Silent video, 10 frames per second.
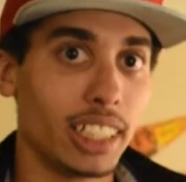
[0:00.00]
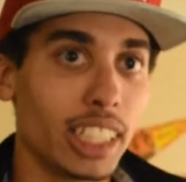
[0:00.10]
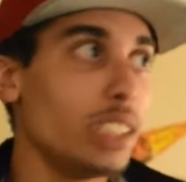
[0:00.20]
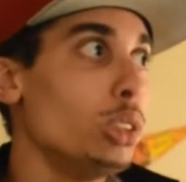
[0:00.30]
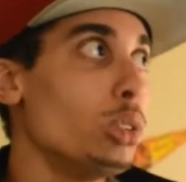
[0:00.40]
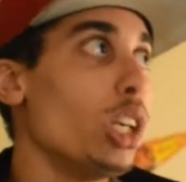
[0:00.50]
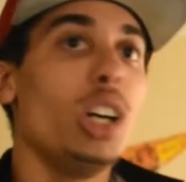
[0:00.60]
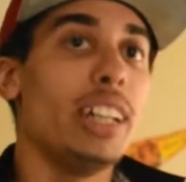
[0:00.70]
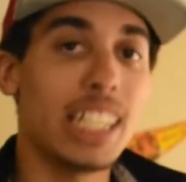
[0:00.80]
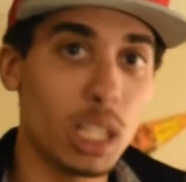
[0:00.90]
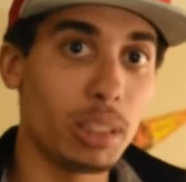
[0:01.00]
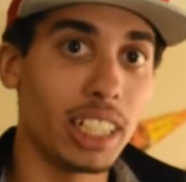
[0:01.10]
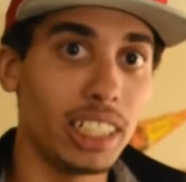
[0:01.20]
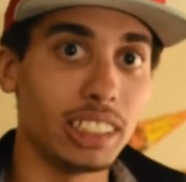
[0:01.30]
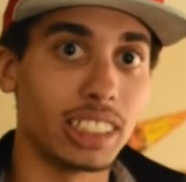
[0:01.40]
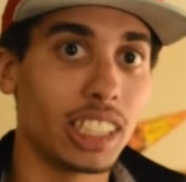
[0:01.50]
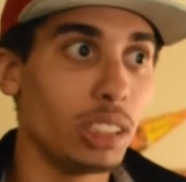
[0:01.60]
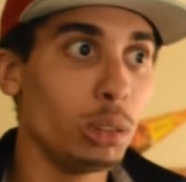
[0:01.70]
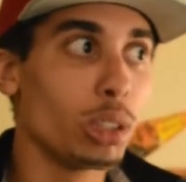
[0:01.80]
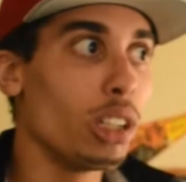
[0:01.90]
Can you go anywhere else? Can
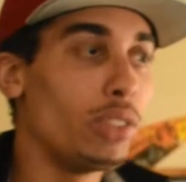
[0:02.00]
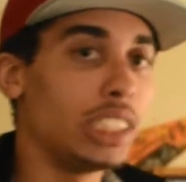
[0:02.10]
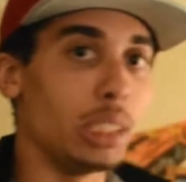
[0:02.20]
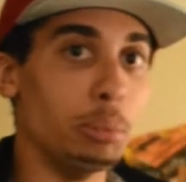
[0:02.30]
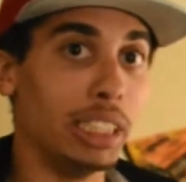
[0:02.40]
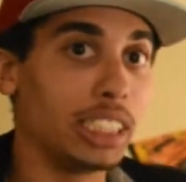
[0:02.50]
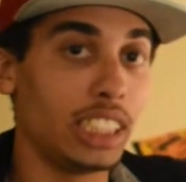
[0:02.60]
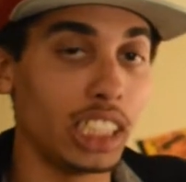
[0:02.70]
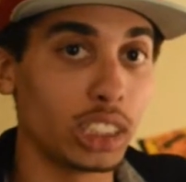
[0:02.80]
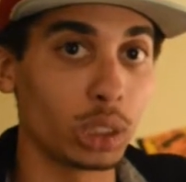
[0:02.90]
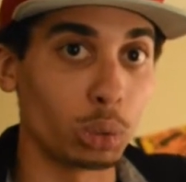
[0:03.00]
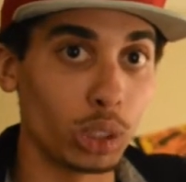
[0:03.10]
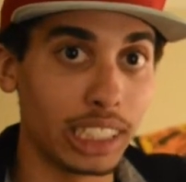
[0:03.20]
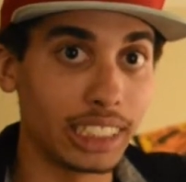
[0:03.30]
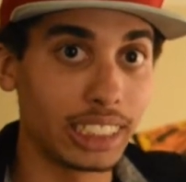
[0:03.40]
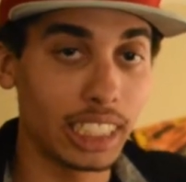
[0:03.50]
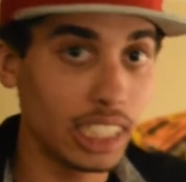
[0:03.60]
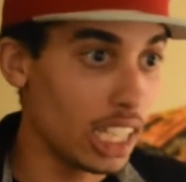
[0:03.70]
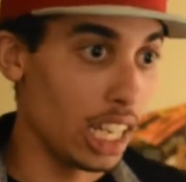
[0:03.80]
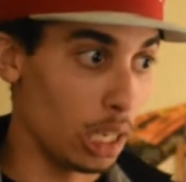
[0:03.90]
you go visit Misty in Cerulean
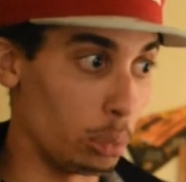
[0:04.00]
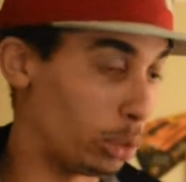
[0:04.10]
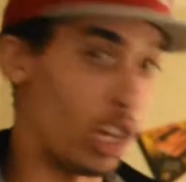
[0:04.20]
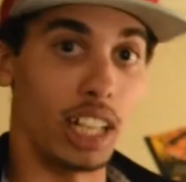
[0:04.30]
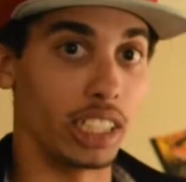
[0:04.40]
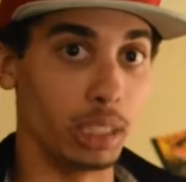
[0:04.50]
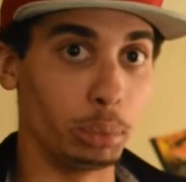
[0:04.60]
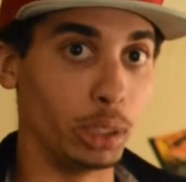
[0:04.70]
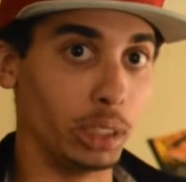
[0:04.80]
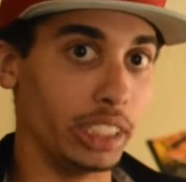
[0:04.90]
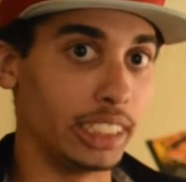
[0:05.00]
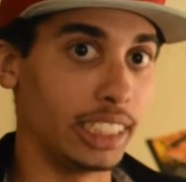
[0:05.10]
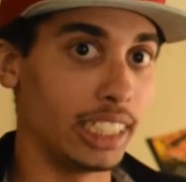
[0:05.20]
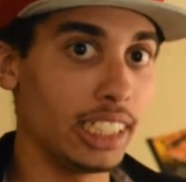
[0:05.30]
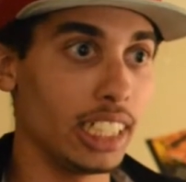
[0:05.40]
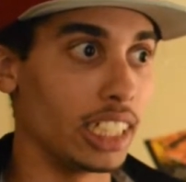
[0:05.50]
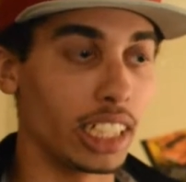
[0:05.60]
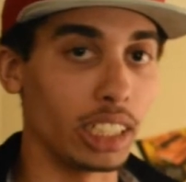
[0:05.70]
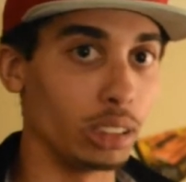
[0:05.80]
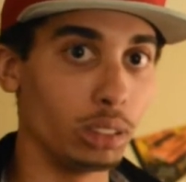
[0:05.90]
City? Brock in Pewter City?
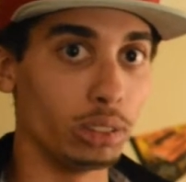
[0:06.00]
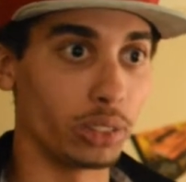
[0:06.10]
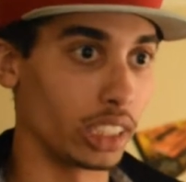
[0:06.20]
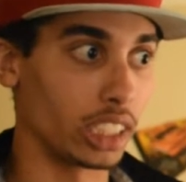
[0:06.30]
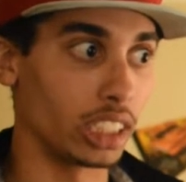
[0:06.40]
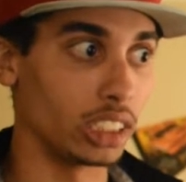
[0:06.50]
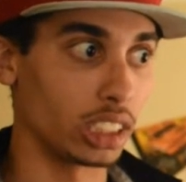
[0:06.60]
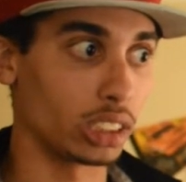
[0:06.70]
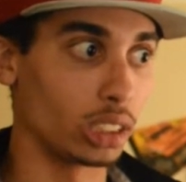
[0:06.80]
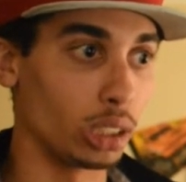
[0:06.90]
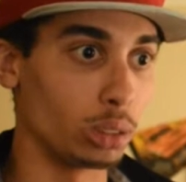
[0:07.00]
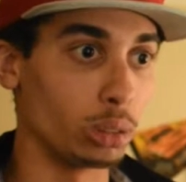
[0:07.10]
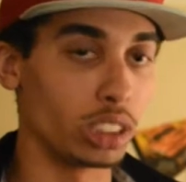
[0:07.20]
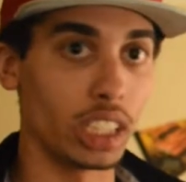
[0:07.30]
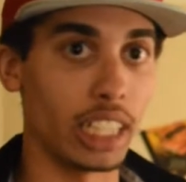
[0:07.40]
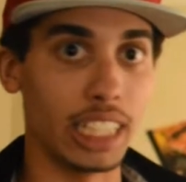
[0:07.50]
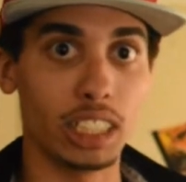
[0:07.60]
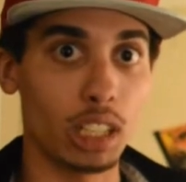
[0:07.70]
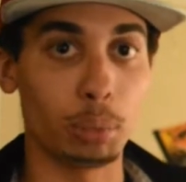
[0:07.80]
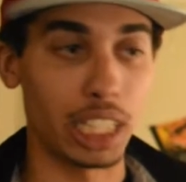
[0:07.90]
Can you freaking just go to the
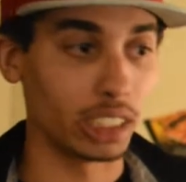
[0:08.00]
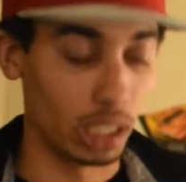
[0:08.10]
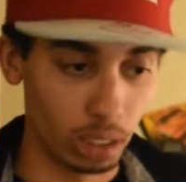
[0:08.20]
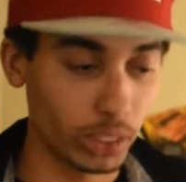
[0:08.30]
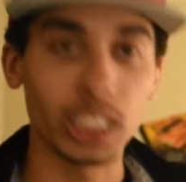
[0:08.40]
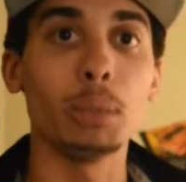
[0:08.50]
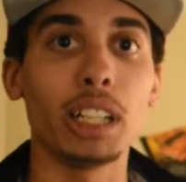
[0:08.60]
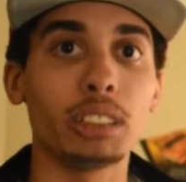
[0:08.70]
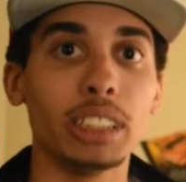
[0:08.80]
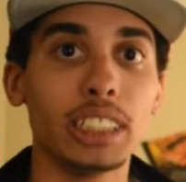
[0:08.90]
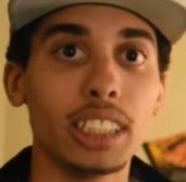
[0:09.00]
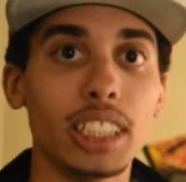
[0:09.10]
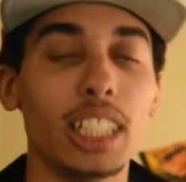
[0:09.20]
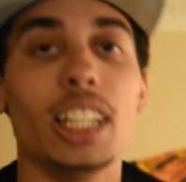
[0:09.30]
Indigo Plateau for some odd reason?